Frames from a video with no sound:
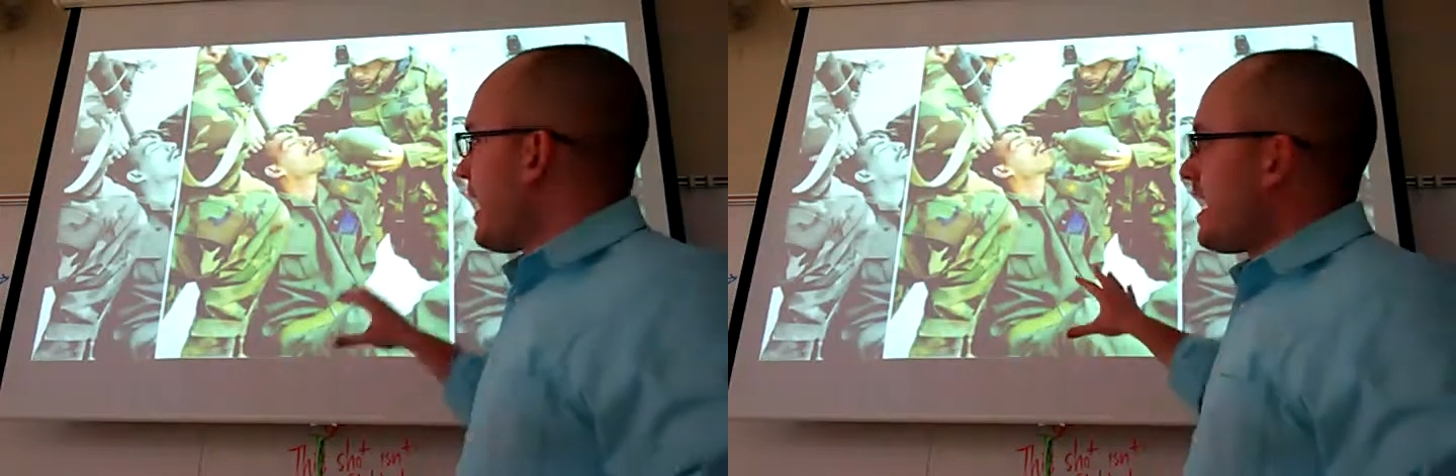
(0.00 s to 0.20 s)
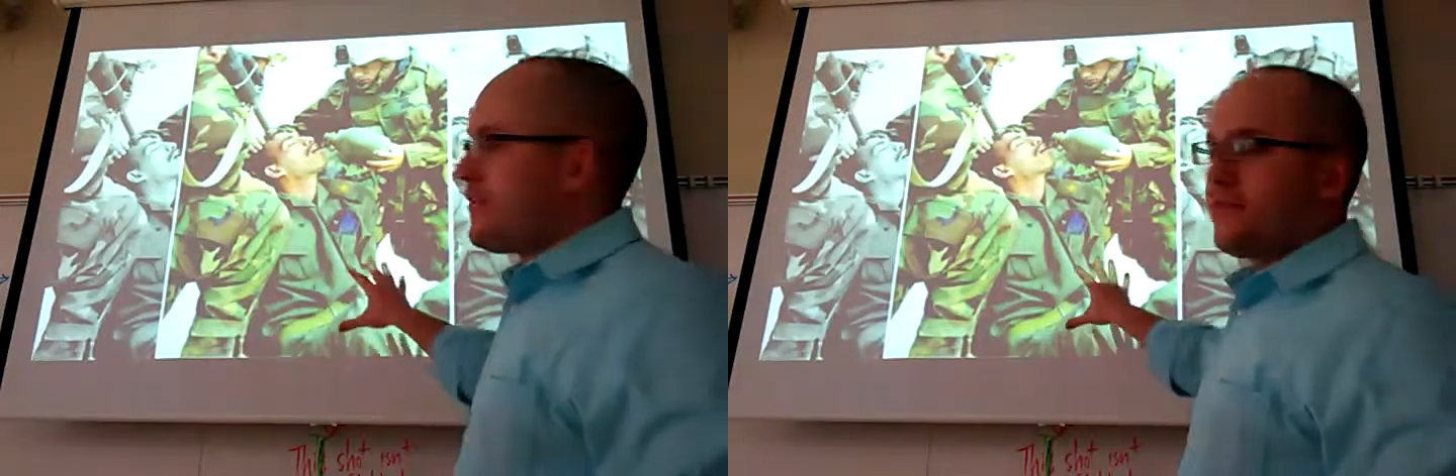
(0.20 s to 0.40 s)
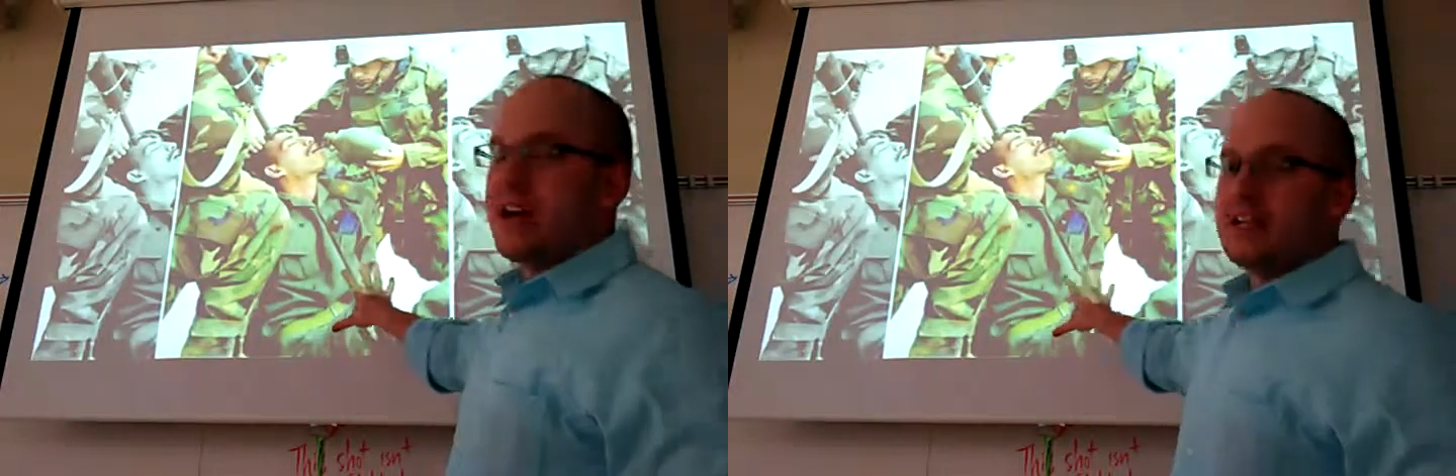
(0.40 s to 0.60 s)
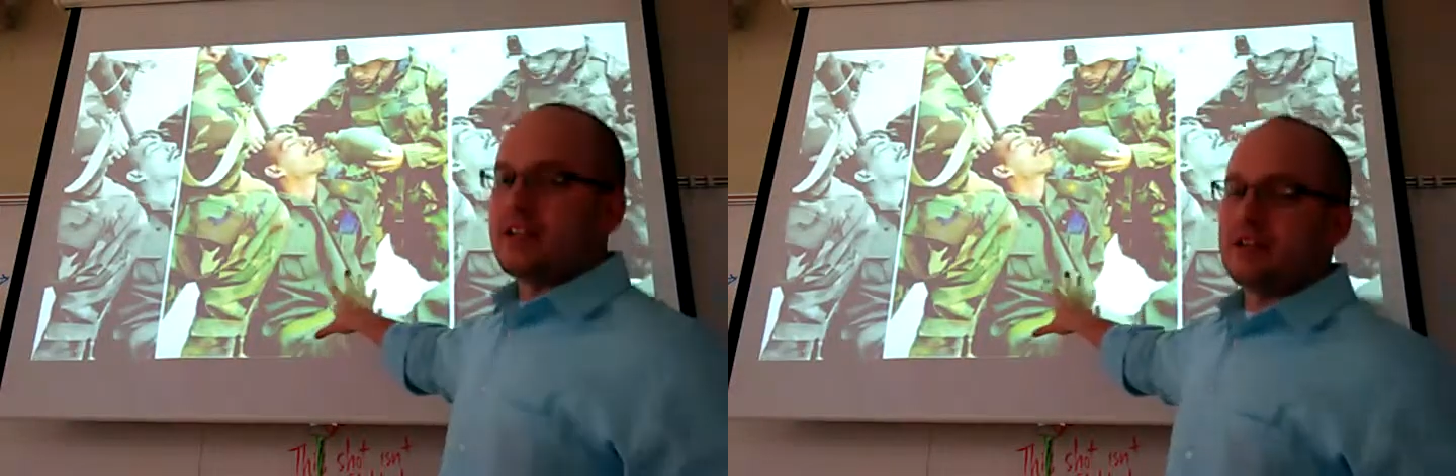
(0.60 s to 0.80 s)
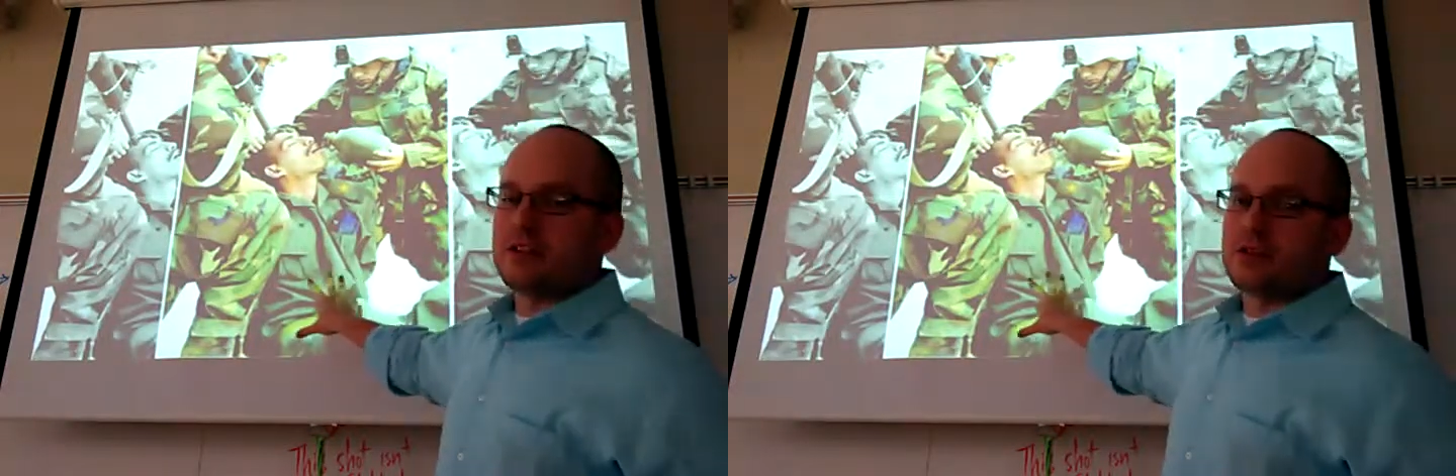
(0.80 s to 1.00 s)
I find
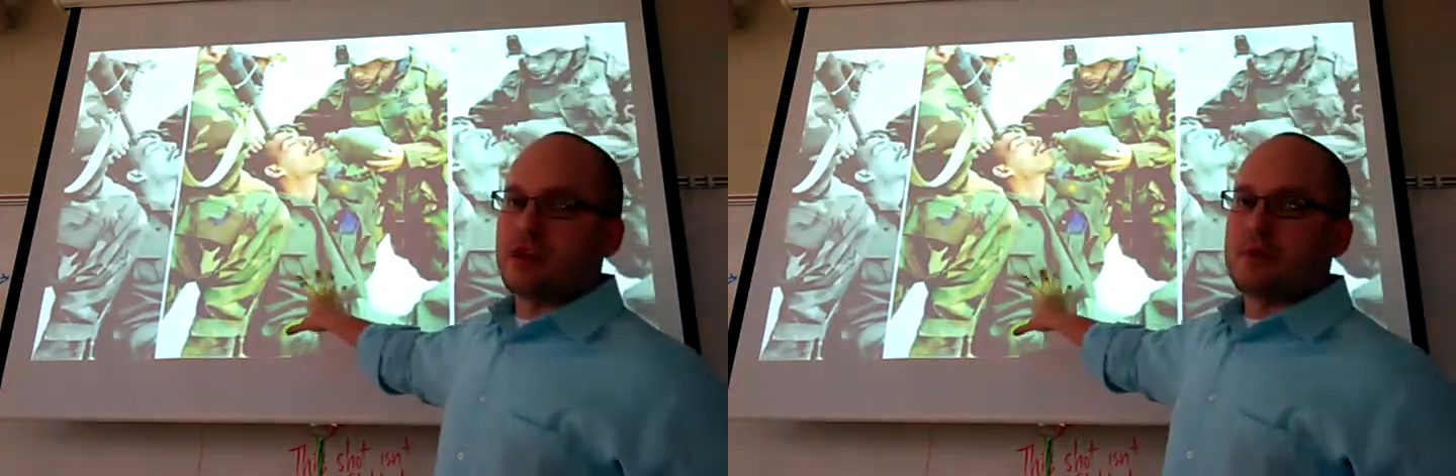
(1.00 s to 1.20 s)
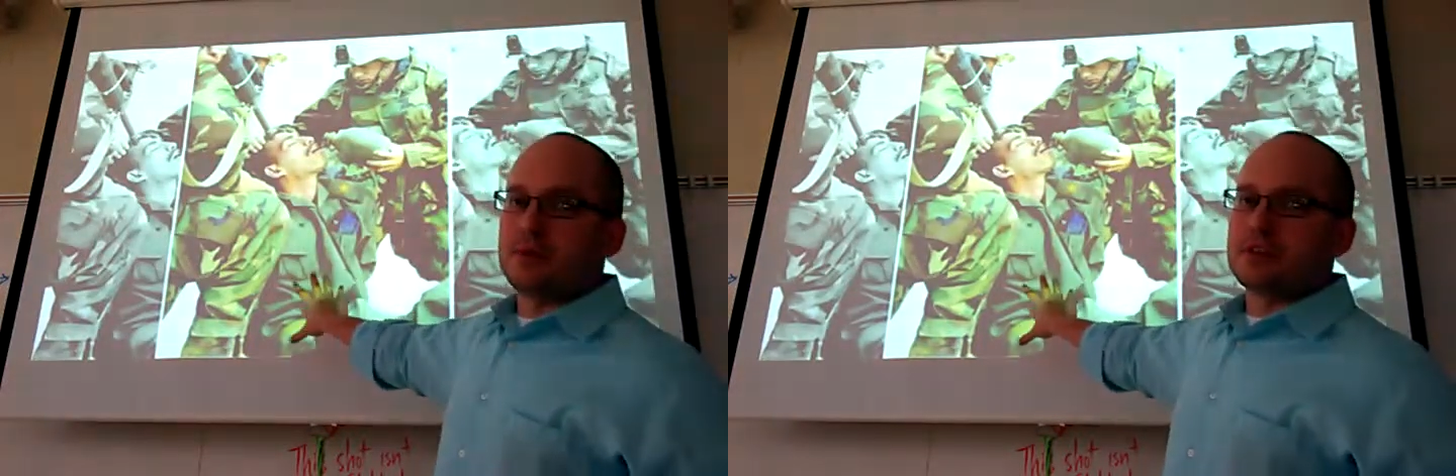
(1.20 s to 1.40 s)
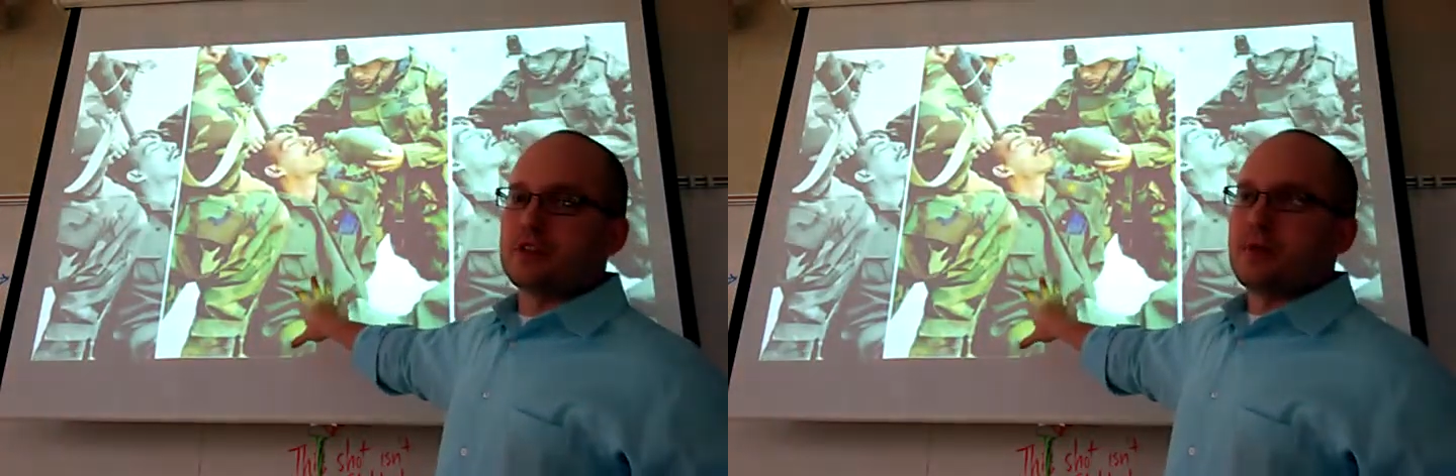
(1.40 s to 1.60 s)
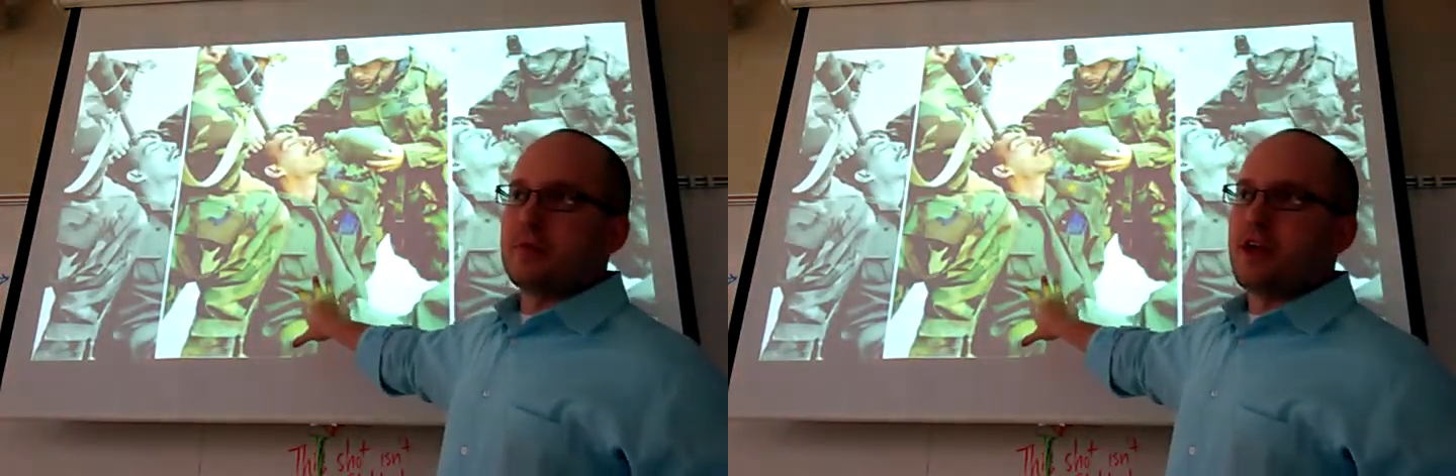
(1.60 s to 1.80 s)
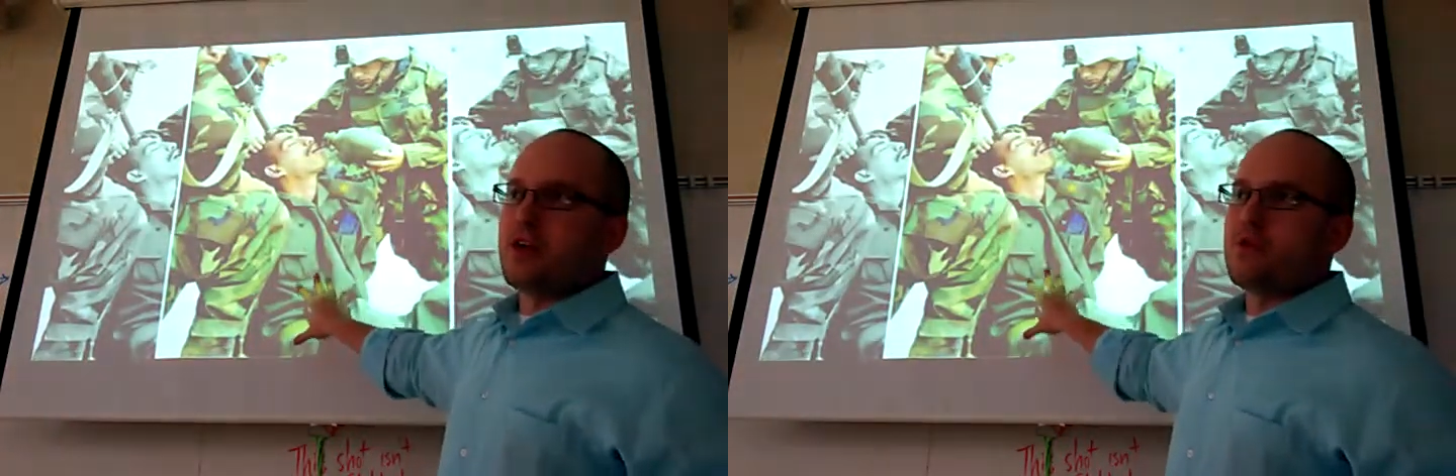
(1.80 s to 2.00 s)
it troublesome